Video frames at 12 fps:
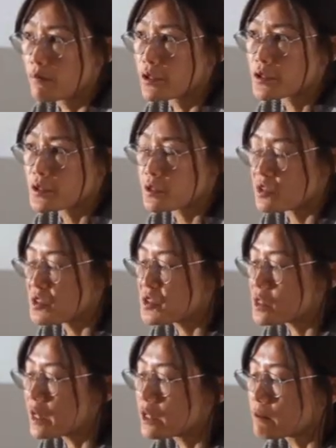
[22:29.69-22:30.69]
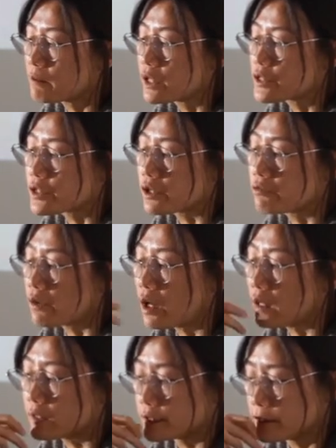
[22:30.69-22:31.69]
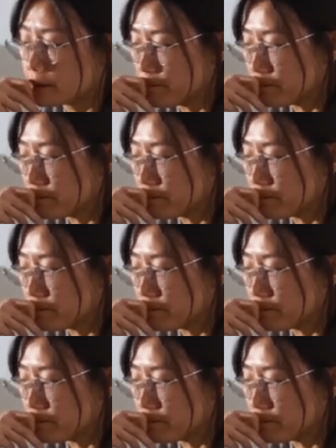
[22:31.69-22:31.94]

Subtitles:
This sustainability of art